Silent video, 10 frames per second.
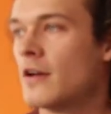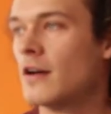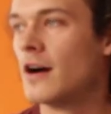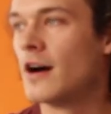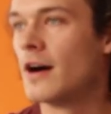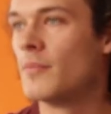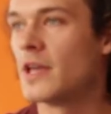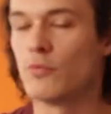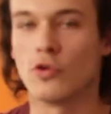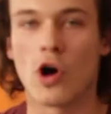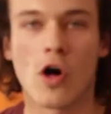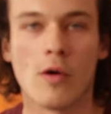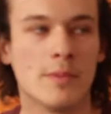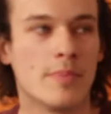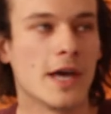um, it will
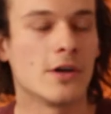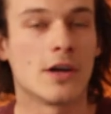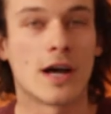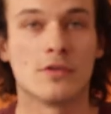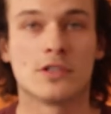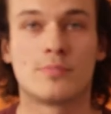all be better. I was